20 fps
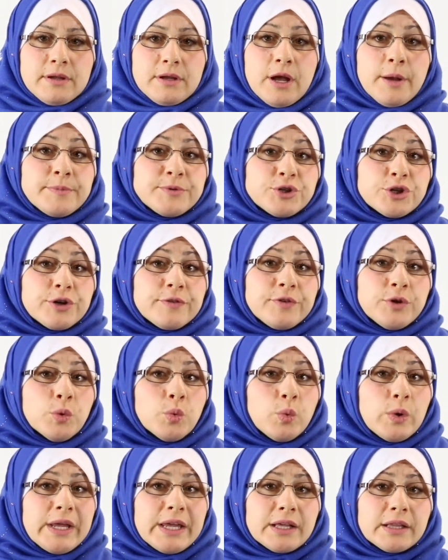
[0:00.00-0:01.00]
Observe you
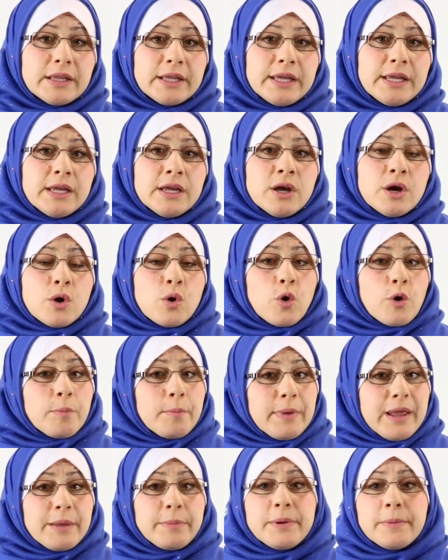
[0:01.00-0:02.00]
weekly or
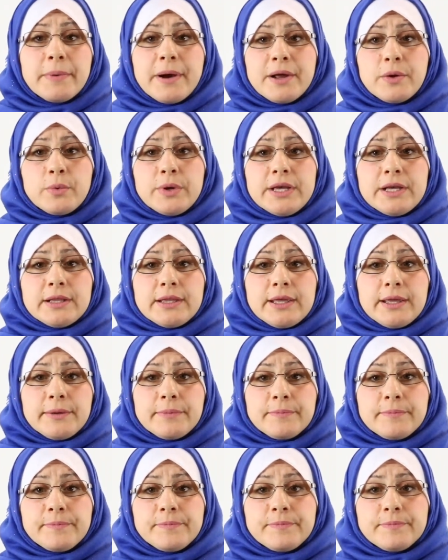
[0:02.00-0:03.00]
maybe bi-weekly.
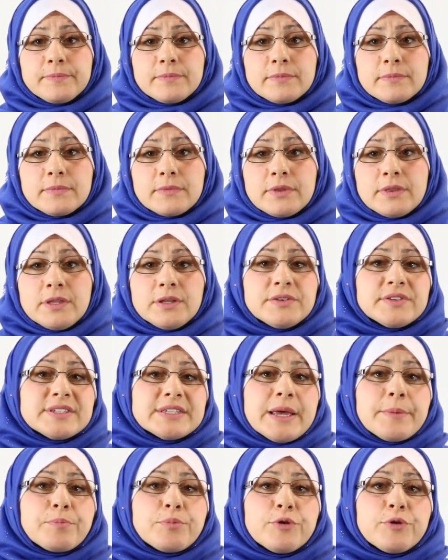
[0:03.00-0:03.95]
They'll set